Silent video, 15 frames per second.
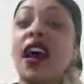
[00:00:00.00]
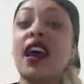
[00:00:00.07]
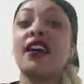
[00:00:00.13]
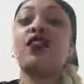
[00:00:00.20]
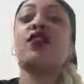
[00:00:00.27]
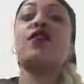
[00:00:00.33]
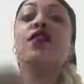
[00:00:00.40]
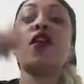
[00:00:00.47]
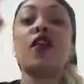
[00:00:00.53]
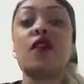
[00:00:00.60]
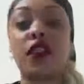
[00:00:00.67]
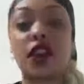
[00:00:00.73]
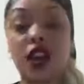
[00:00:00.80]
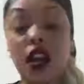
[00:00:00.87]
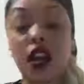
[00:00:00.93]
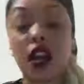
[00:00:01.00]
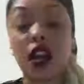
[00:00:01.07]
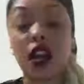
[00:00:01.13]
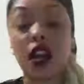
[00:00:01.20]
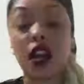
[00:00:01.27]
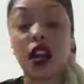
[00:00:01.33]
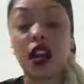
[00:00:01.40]
and you've
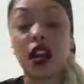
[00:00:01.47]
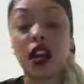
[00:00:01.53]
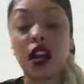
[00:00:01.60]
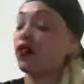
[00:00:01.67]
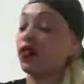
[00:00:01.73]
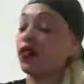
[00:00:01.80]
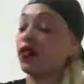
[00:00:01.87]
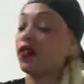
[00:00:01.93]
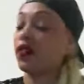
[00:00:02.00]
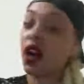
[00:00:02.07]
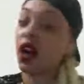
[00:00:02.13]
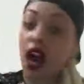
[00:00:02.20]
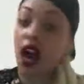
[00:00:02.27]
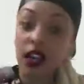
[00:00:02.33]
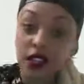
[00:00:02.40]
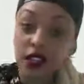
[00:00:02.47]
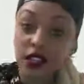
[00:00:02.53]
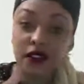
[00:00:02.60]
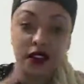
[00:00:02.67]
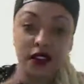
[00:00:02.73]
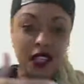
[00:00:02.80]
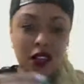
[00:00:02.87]
overcome and you've conquered and
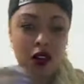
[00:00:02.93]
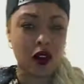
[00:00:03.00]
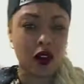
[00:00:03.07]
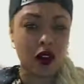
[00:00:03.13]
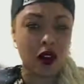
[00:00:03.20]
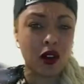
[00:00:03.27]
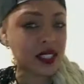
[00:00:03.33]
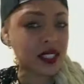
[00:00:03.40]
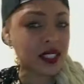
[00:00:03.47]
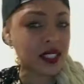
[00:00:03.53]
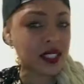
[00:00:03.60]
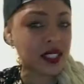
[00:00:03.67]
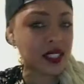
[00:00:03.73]
you've done all these things,